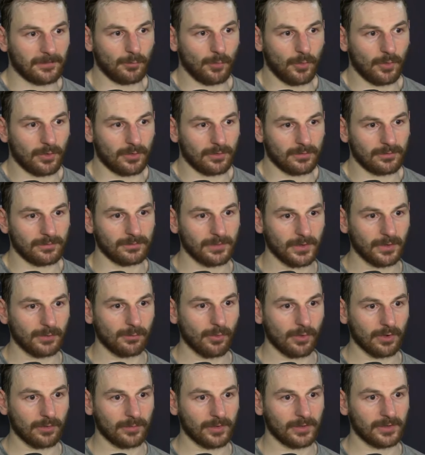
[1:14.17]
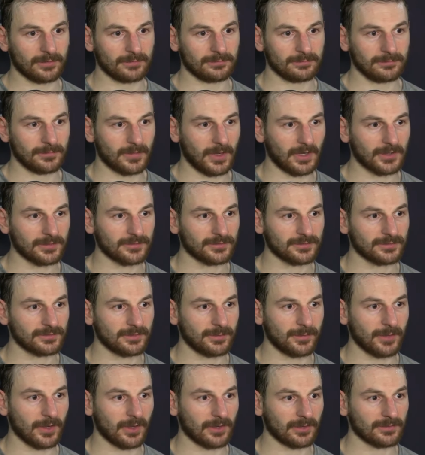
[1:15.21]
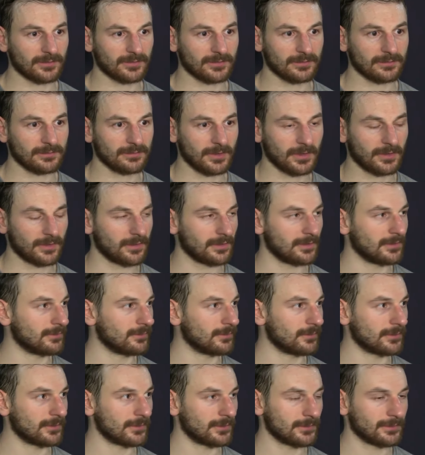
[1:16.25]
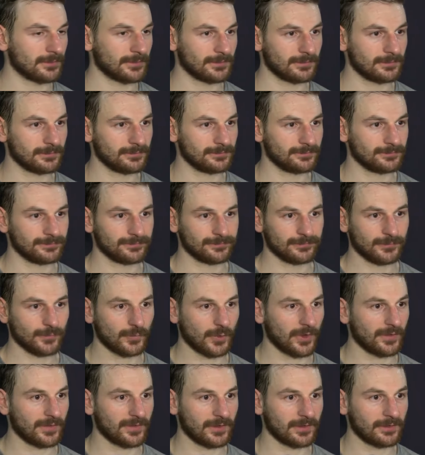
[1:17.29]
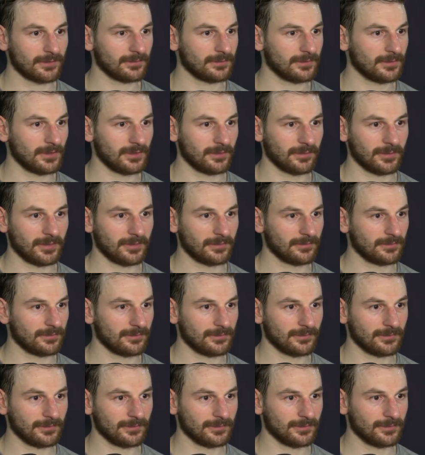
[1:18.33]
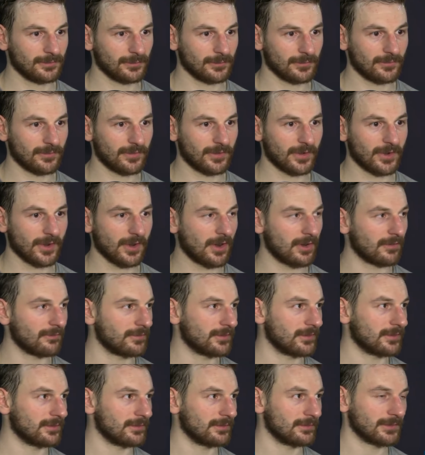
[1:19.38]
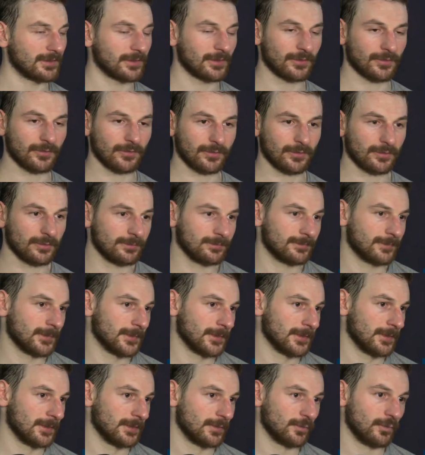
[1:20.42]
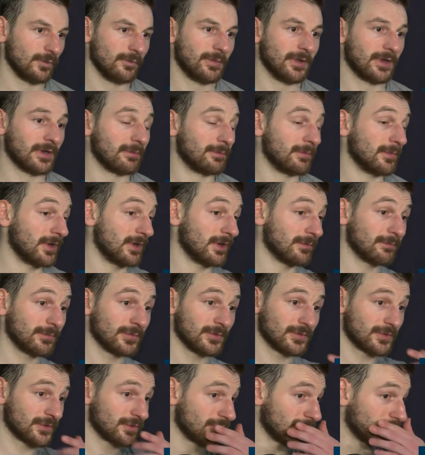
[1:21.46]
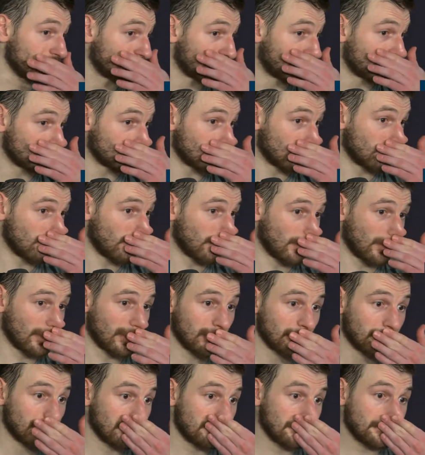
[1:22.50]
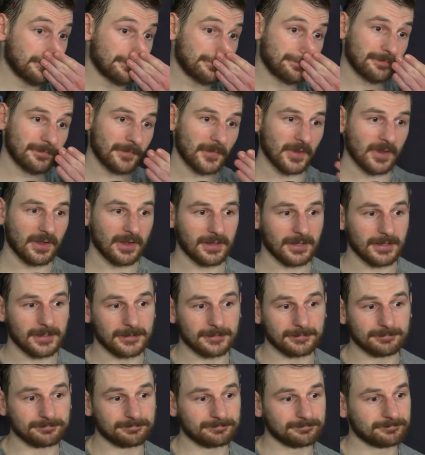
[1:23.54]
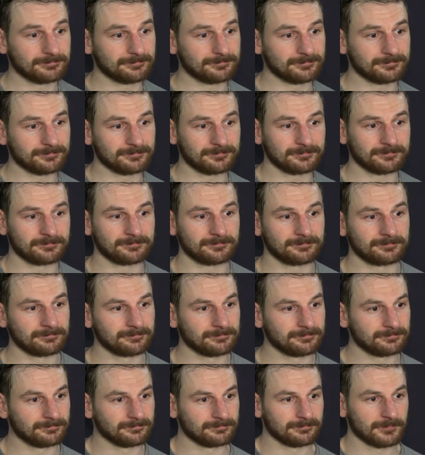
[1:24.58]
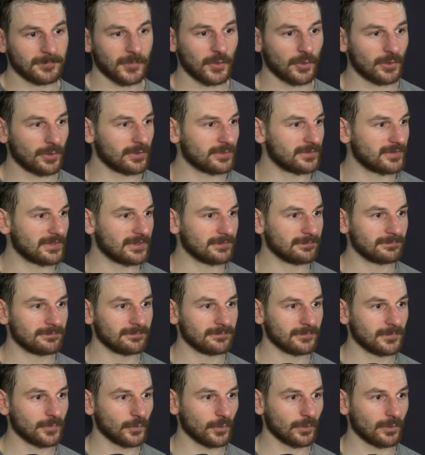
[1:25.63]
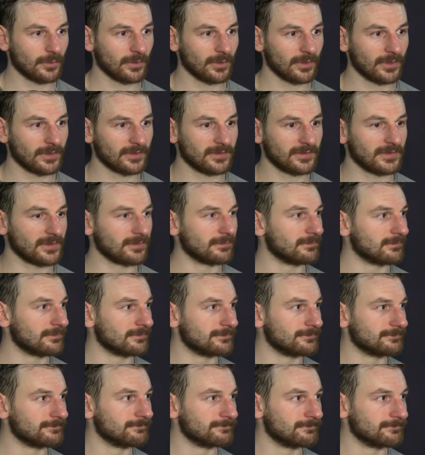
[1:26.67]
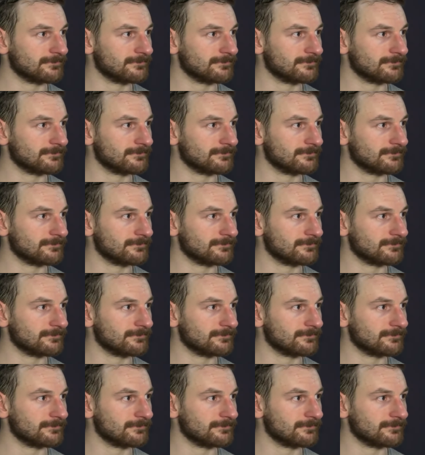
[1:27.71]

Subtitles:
I know more about us, to be honest. I think we're right there. I mean, we're very confident in our group. We've been in positions like this before. They're a good team. We're a really good team.